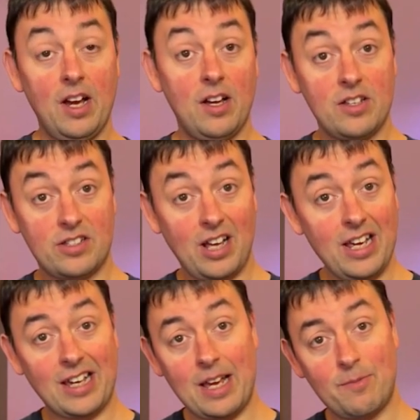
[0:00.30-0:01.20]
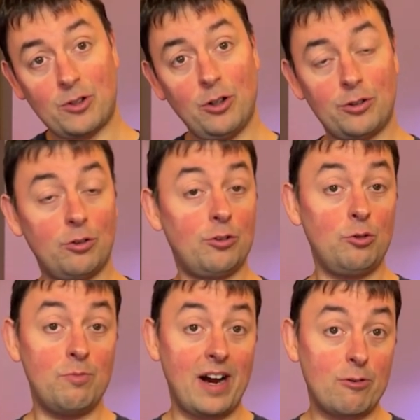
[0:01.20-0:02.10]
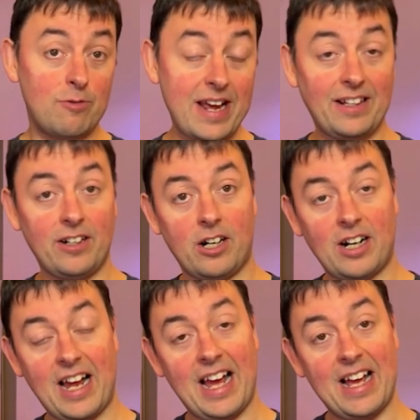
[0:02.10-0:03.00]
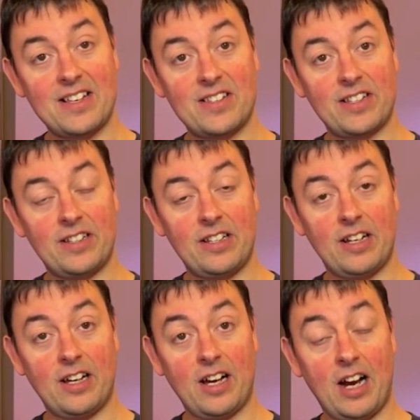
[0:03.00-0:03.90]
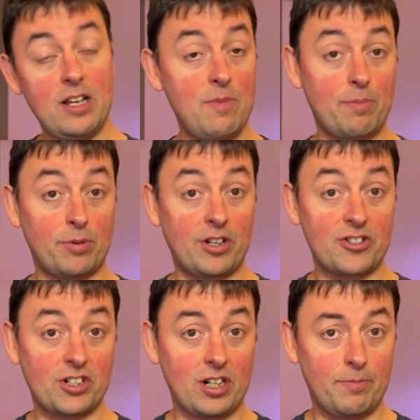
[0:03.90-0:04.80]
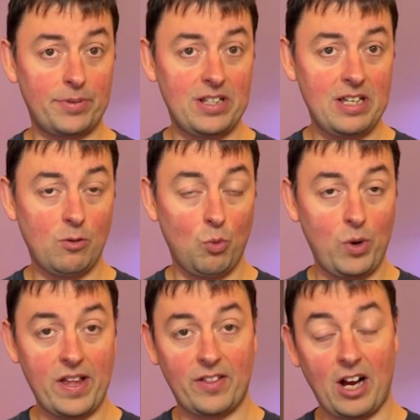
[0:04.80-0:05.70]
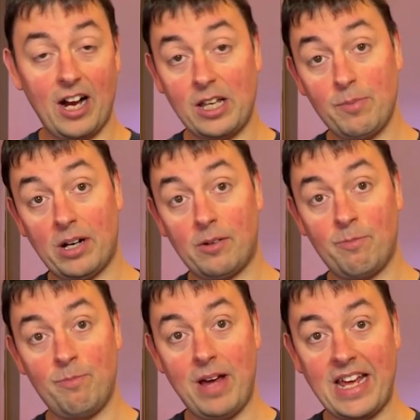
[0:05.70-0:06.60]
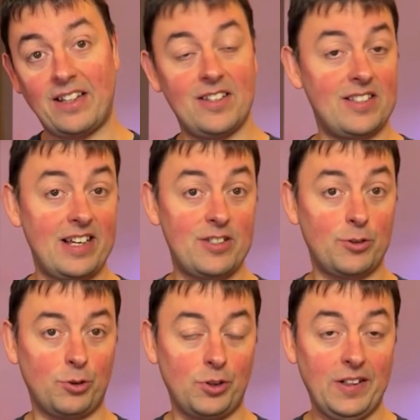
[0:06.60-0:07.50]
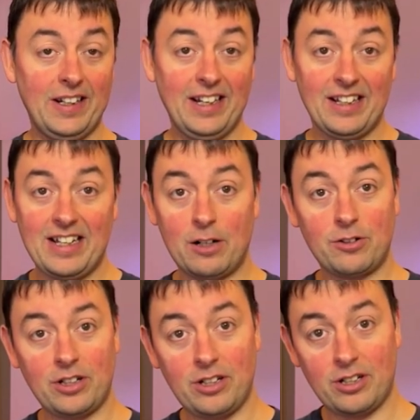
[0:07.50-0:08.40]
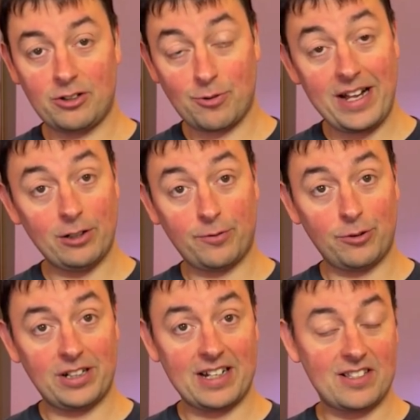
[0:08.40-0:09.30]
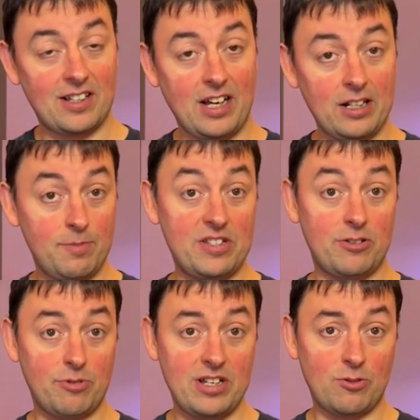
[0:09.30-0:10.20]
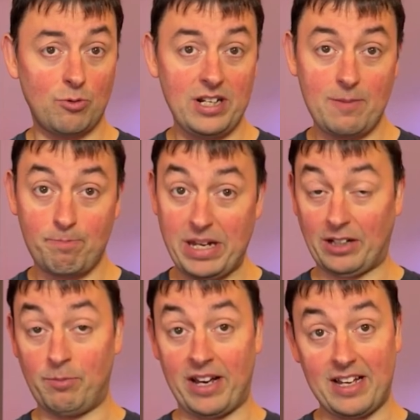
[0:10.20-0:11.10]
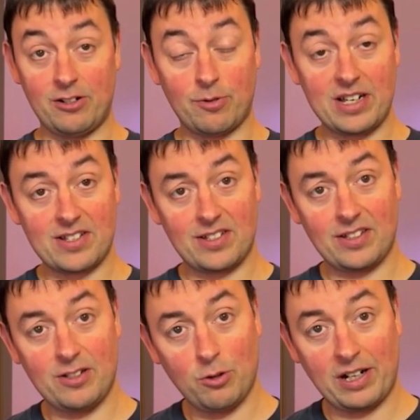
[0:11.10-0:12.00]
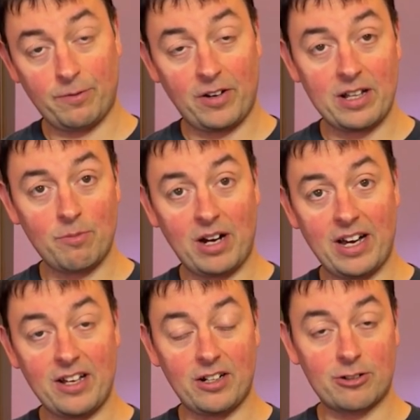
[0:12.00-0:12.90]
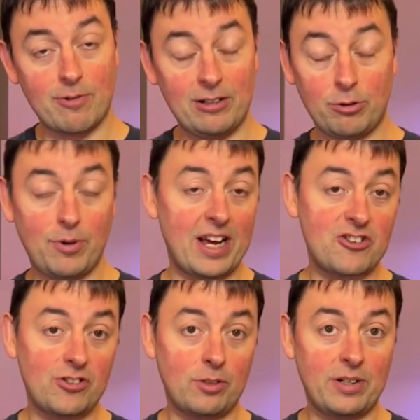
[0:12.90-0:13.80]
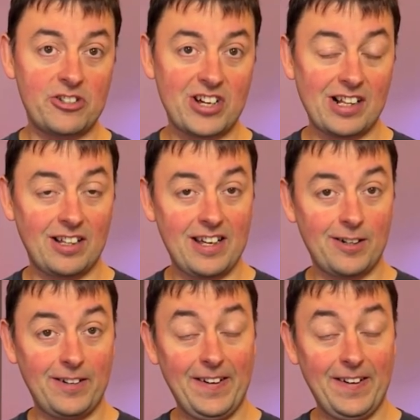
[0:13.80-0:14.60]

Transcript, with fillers: Cygames got onto my radar as an anime production company with Akiba Maid Sensou. Now, the trailer for that anime series really piqued my interest. You can find my trailer reaction on my channel here.